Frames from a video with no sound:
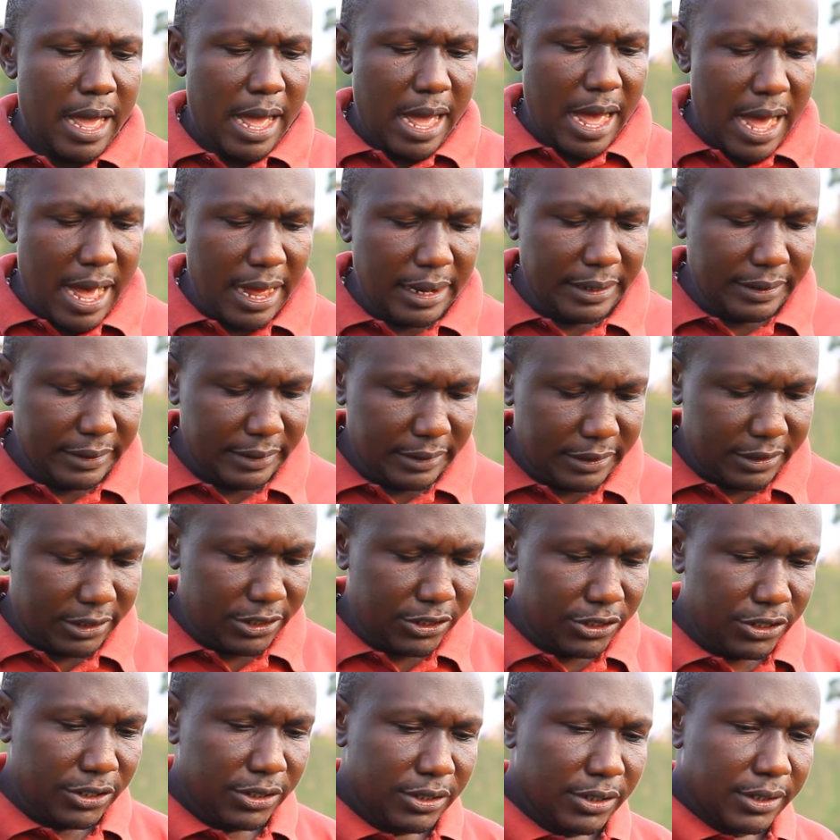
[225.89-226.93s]
and
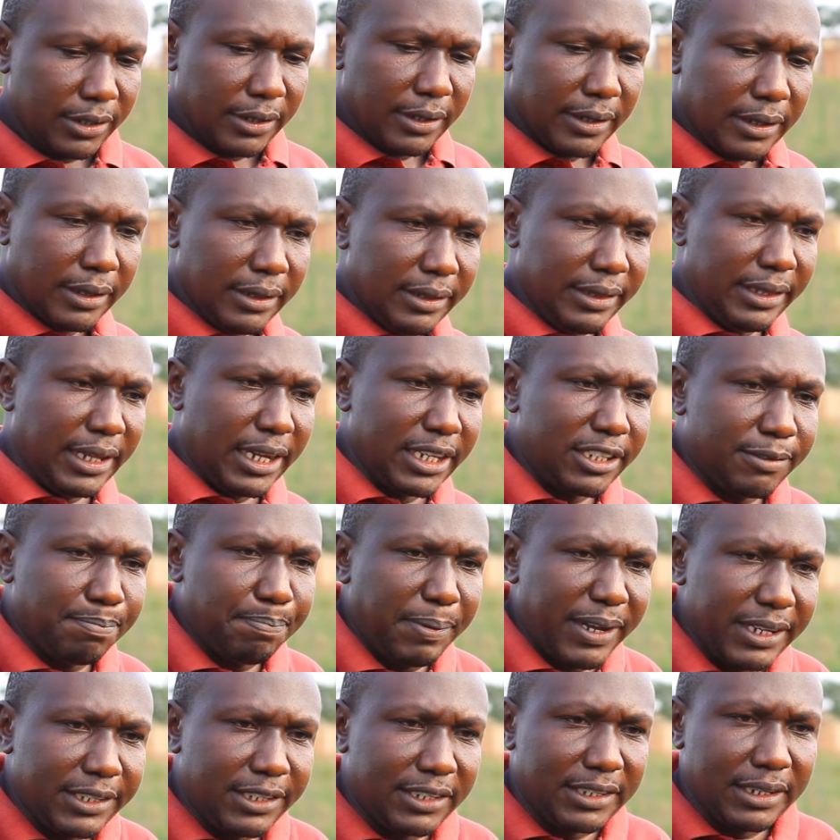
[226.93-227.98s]
the
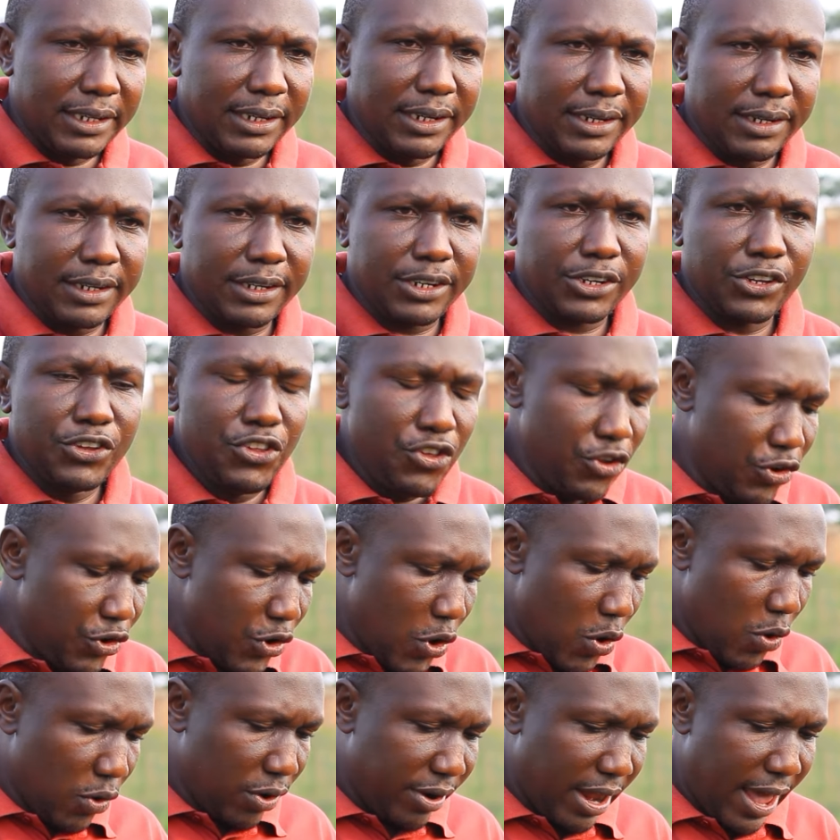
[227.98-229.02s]
spacing,
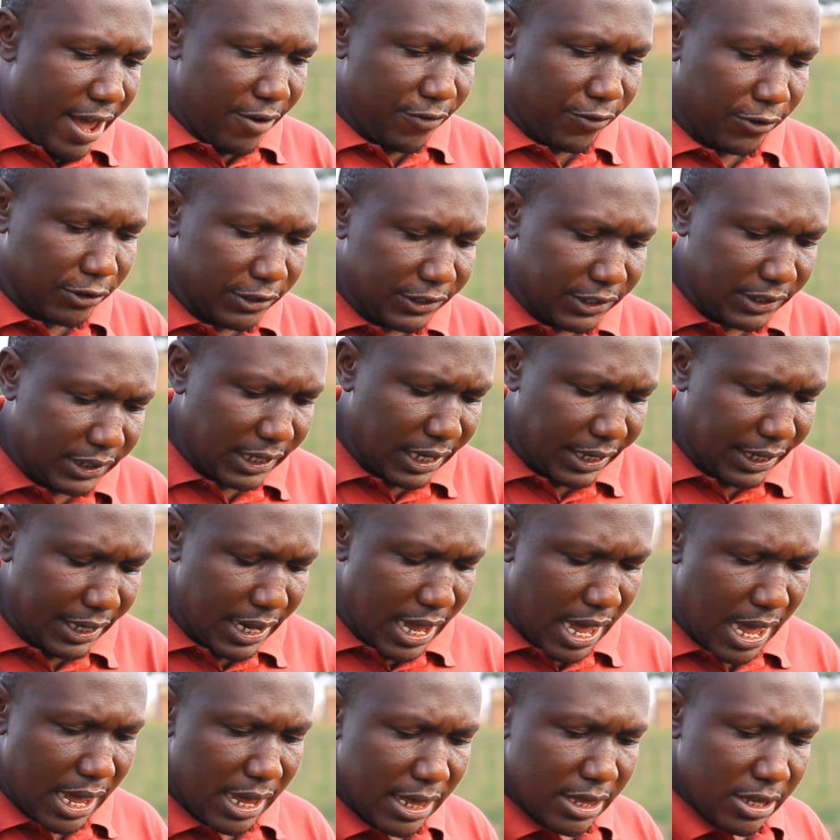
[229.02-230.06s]
like for
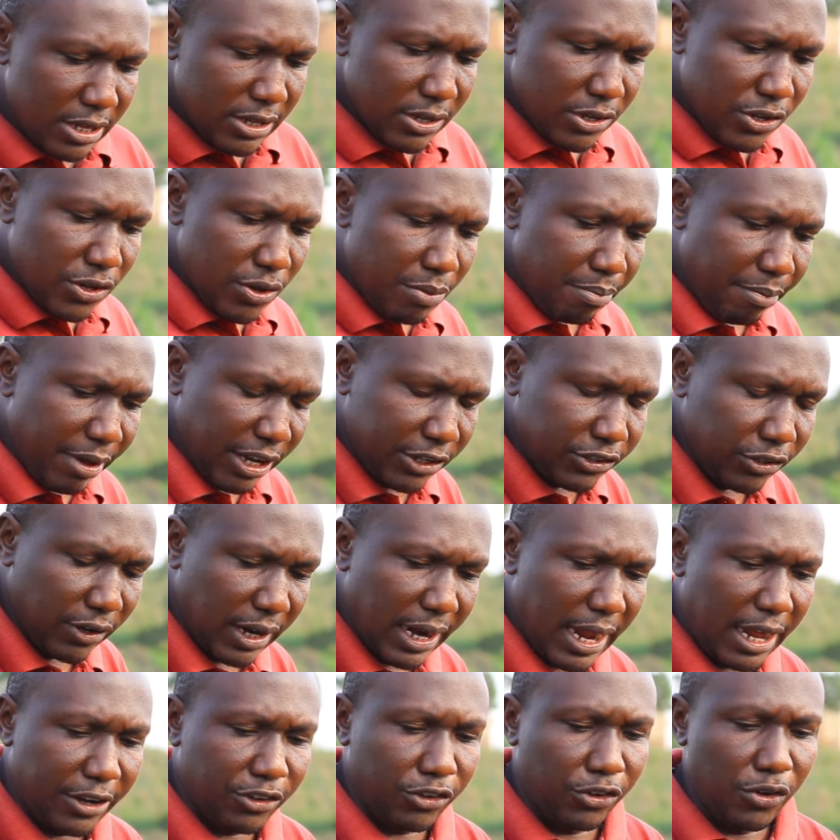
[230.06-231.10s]
Citeria, make sure
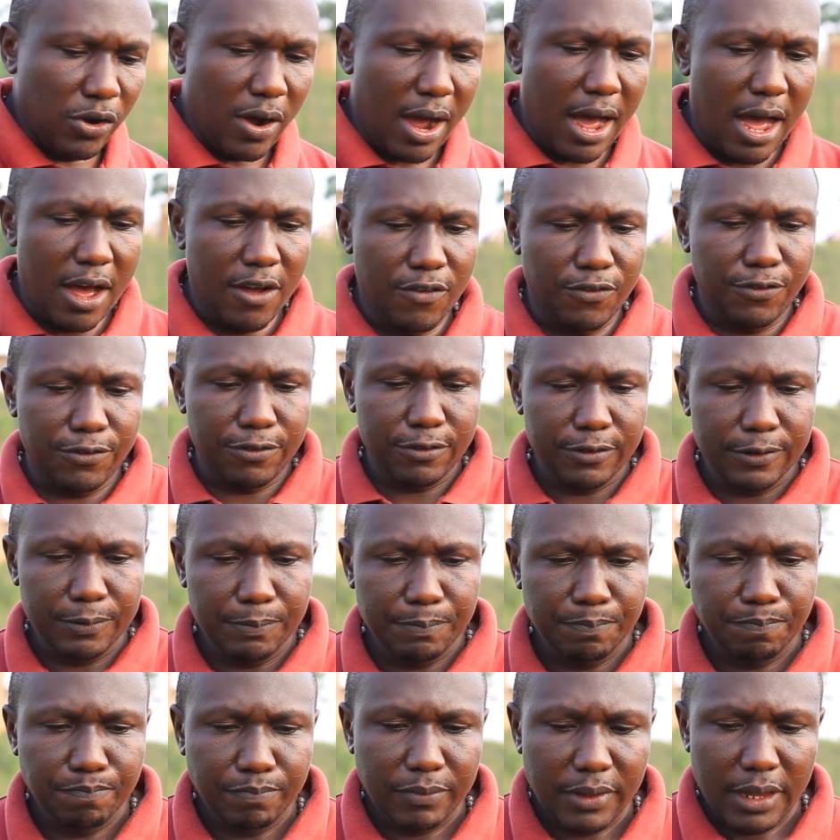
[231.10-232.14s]
that you have
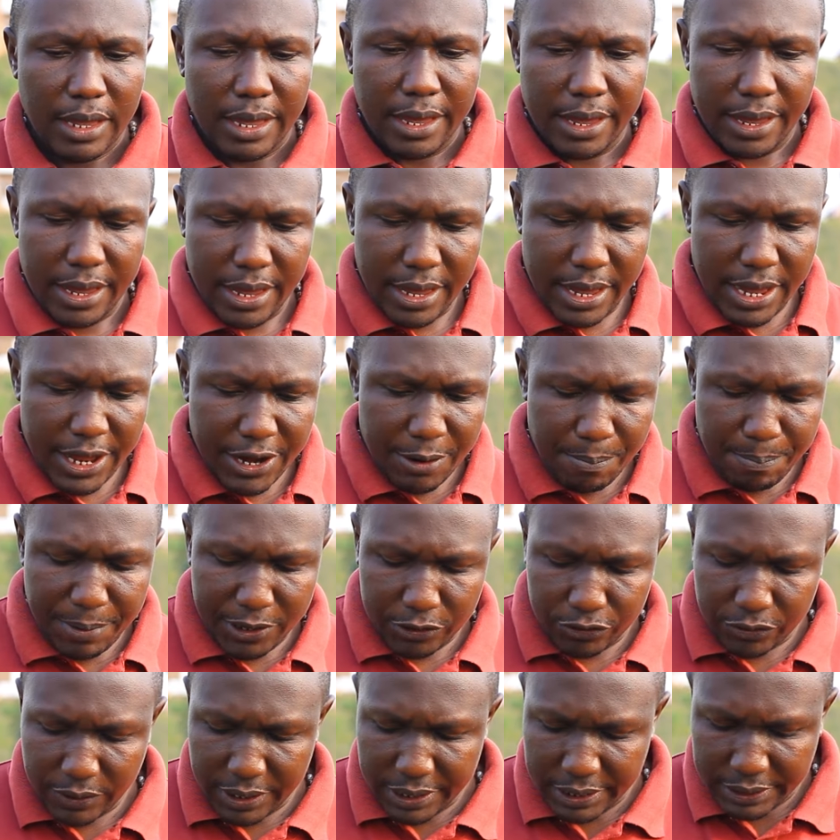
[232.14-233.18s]
in
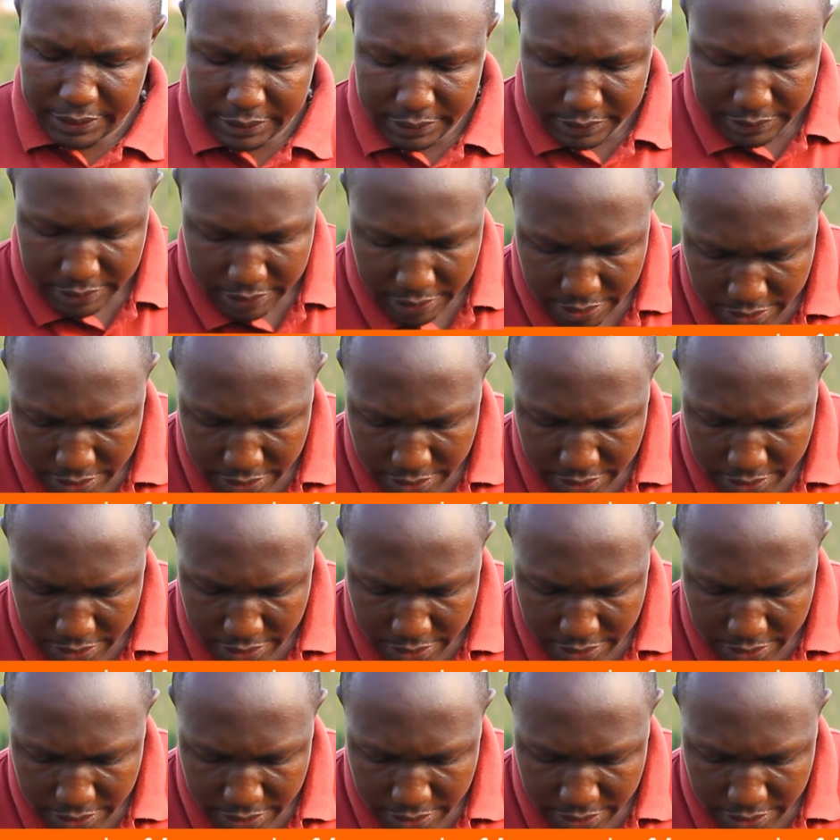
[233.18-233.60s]
between